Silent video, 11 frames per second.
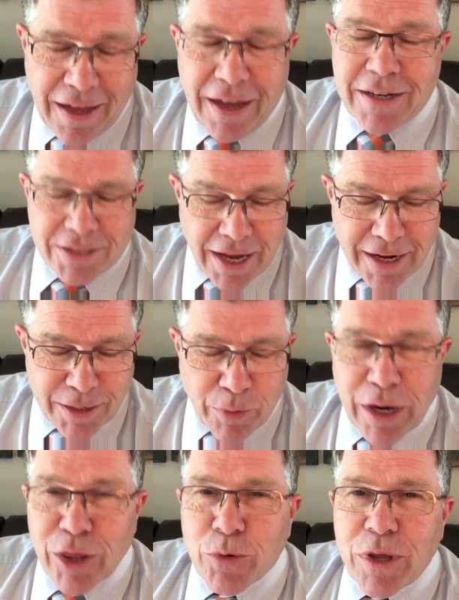I decided to
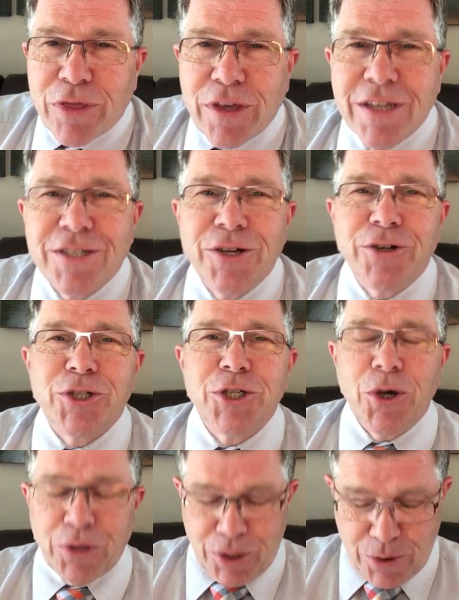bring three things here to
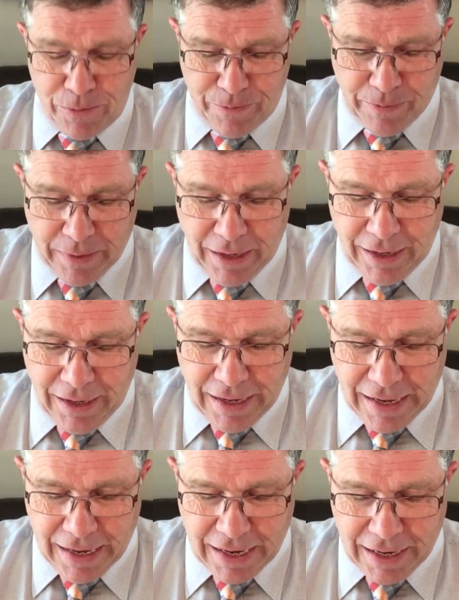show you
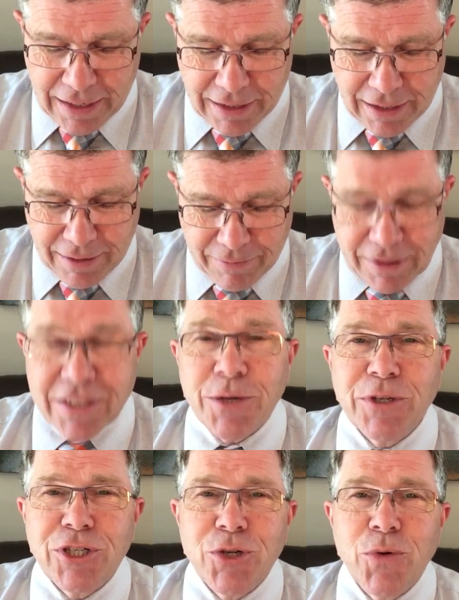and see
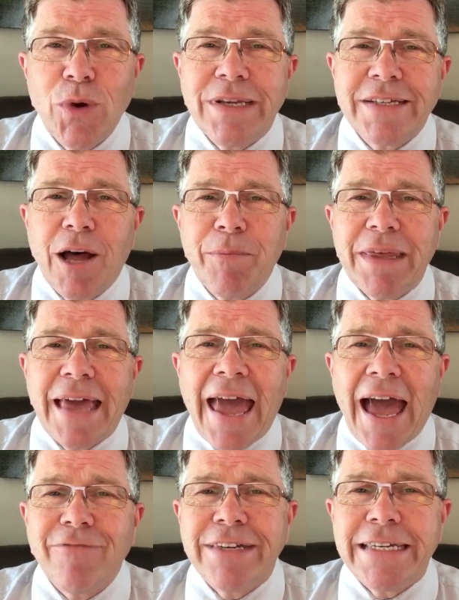what you tell me they
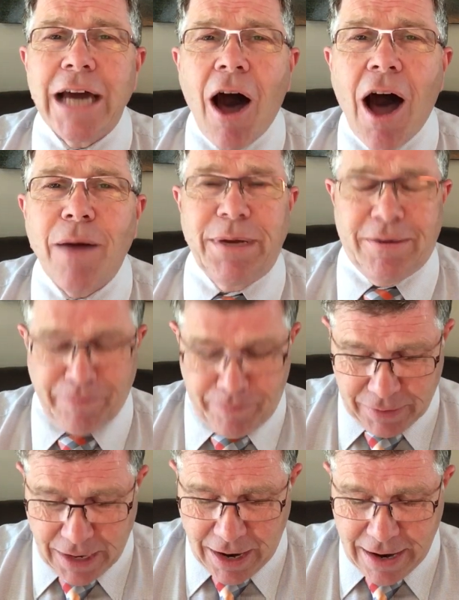have in common.
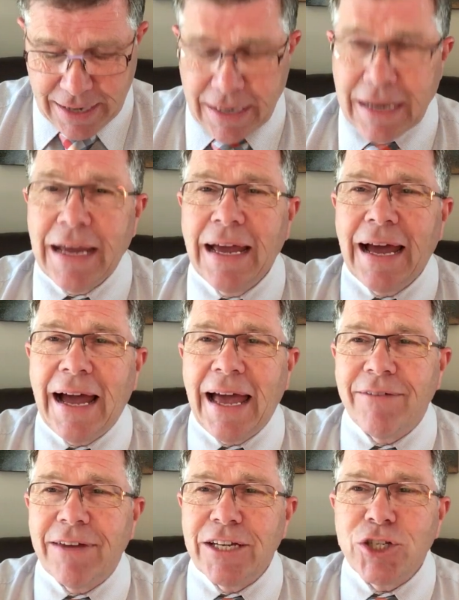All right. I
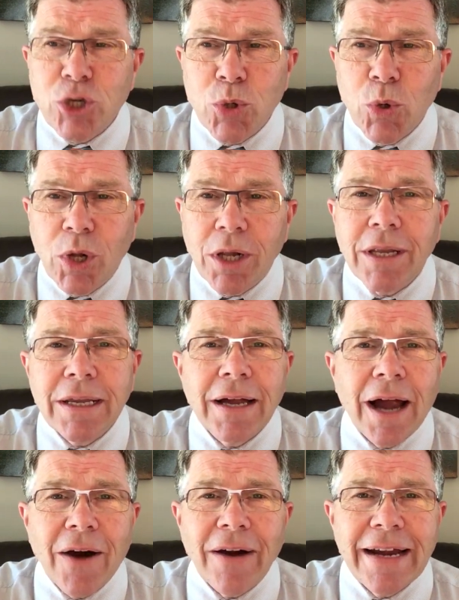have a tool.
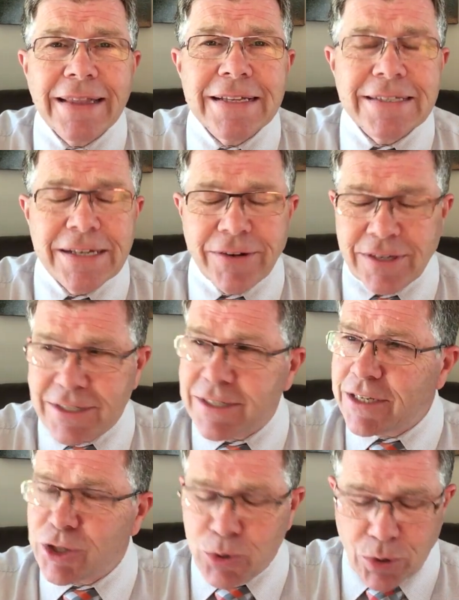All right. That's here. This is
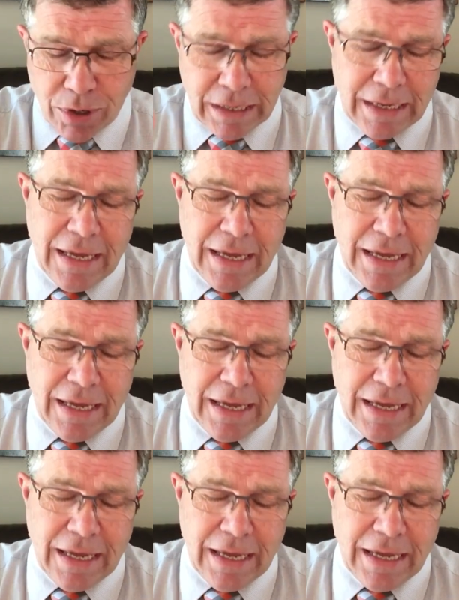a tool.